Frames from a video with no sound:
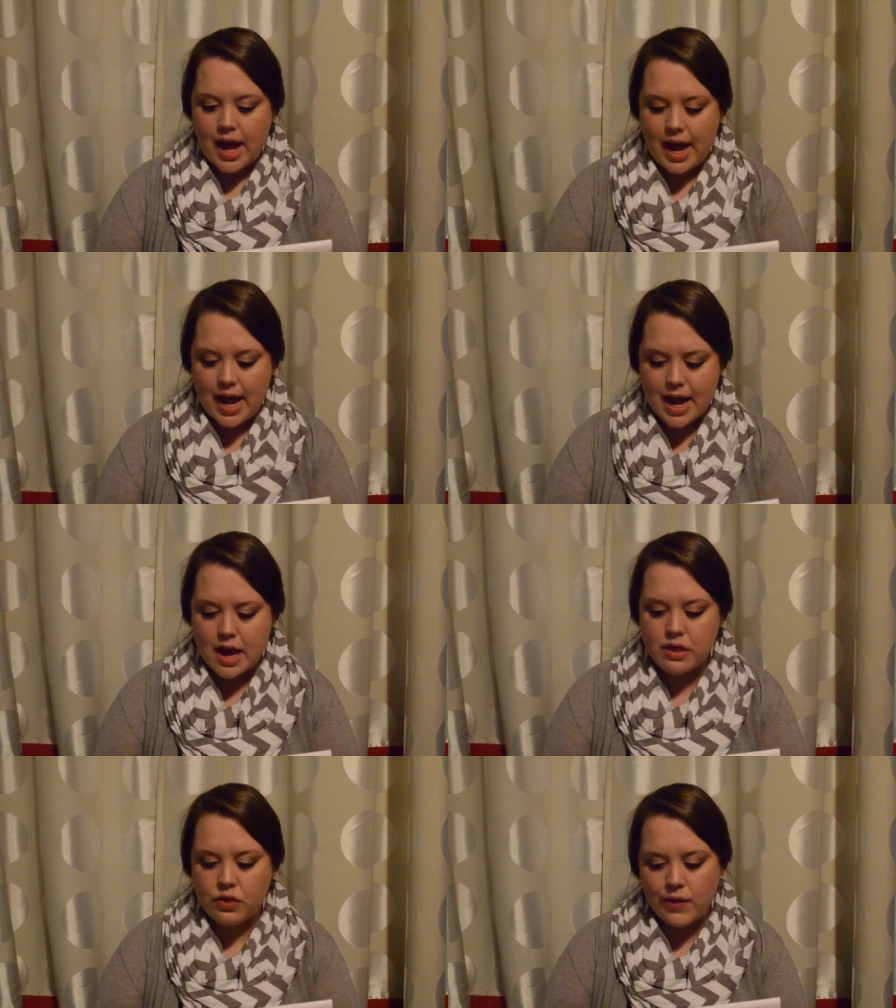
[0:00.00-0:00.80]

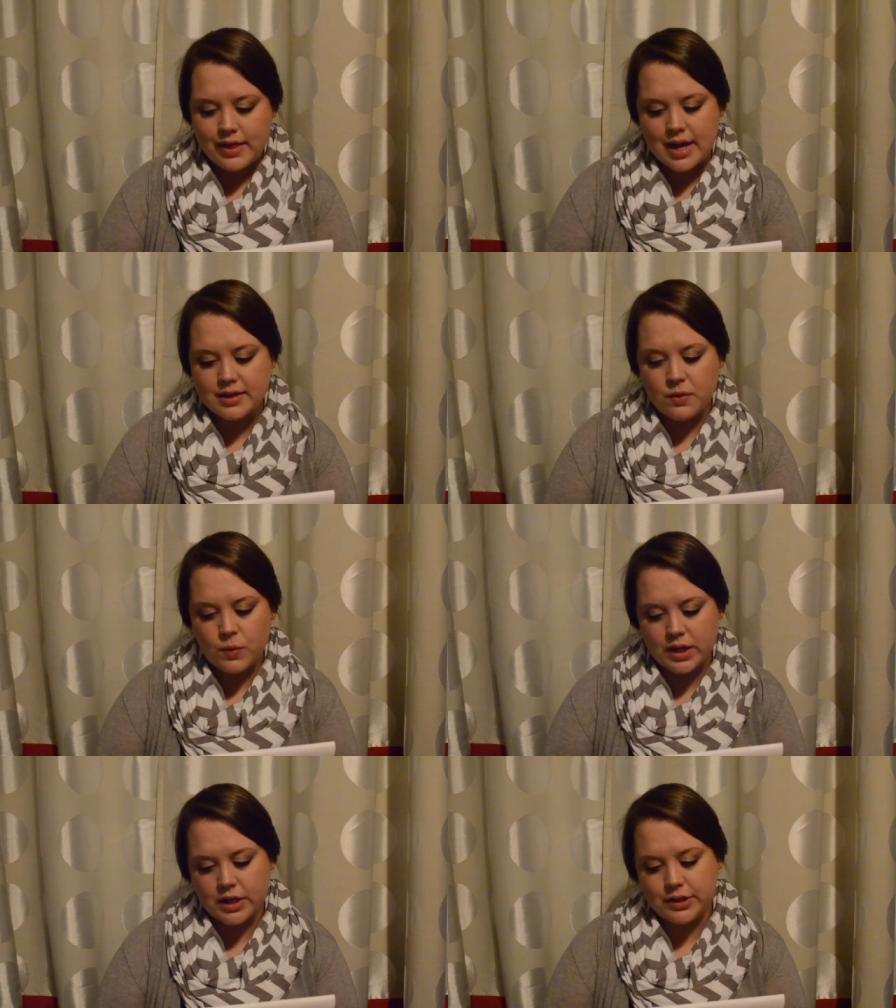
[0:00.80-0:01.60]
and
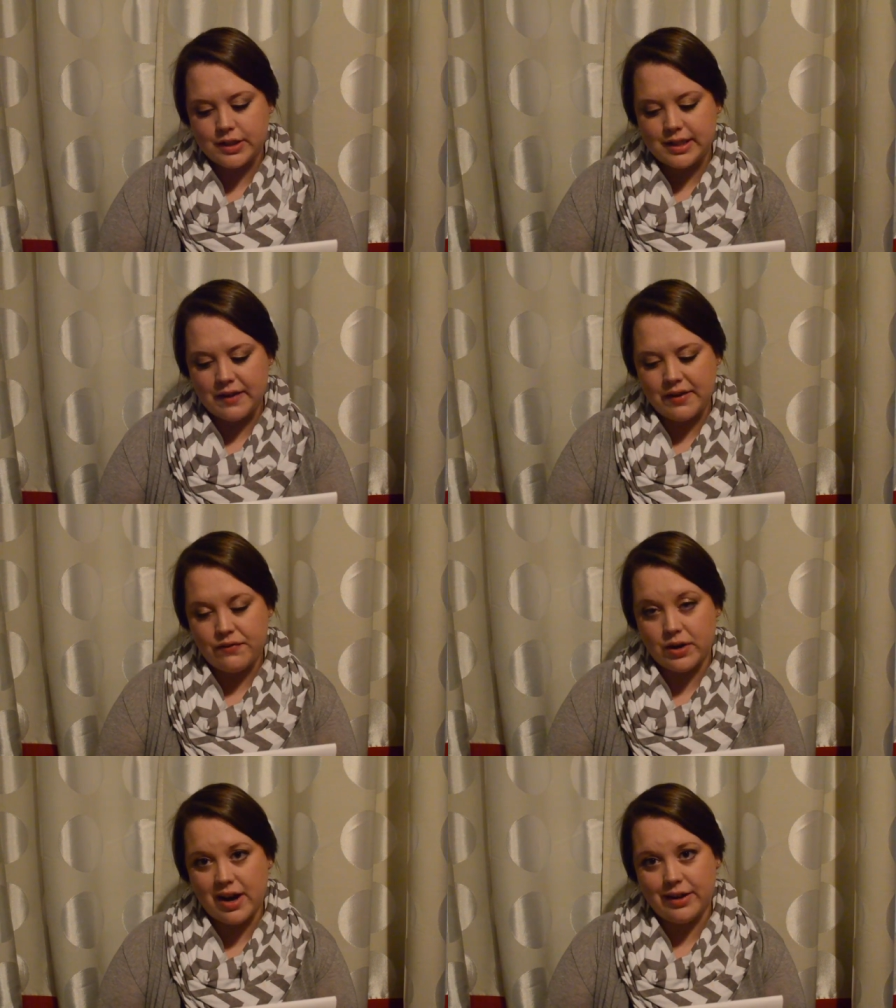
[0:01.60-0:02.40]

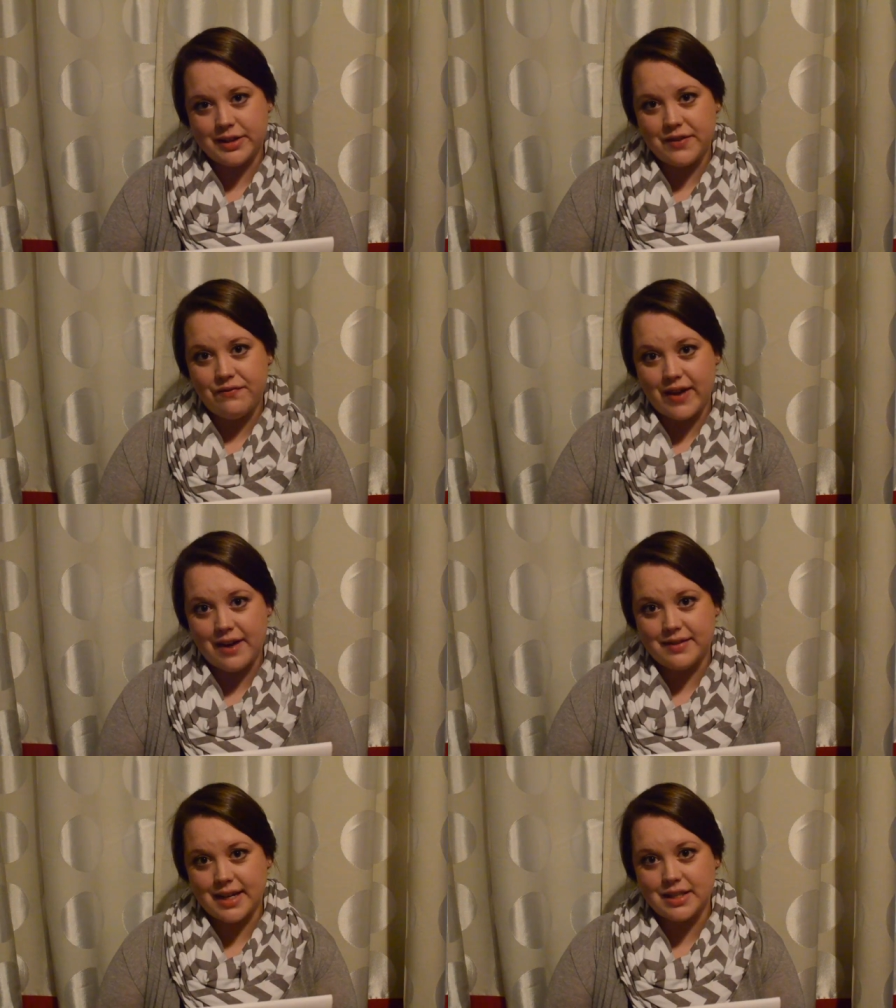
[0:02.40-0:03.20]

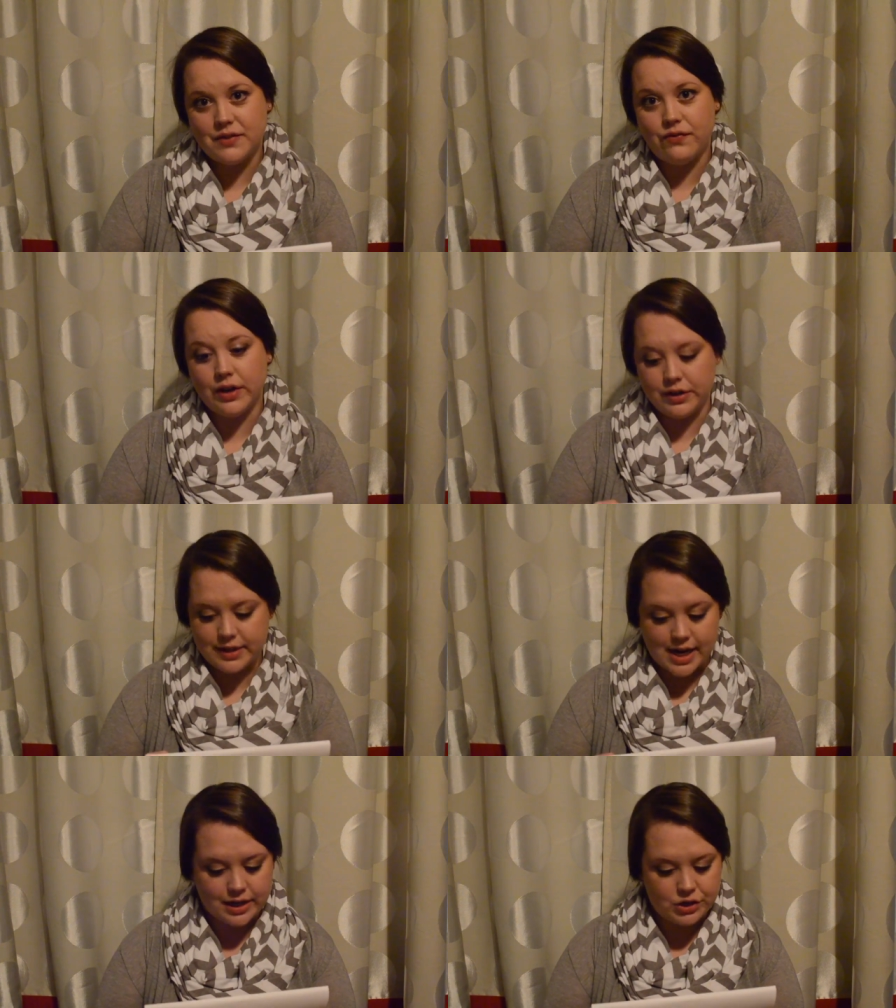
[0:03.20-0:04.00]
$3,174.05 for your
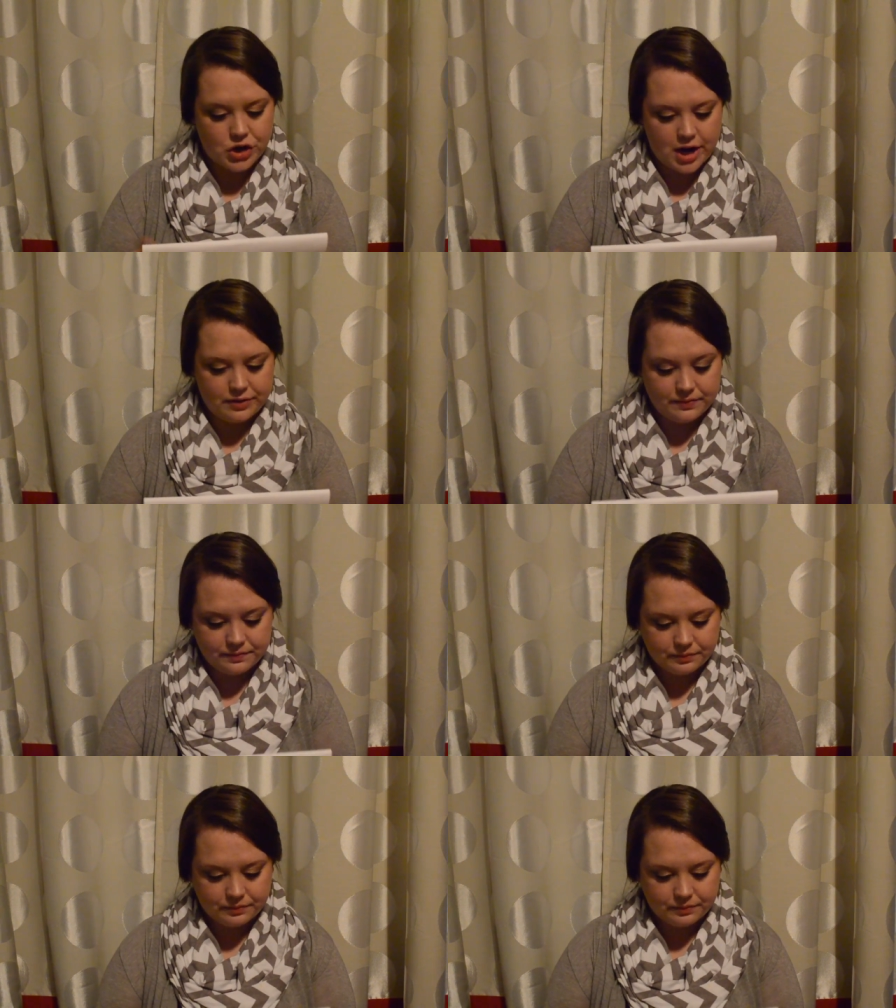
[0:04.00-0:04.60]
second child.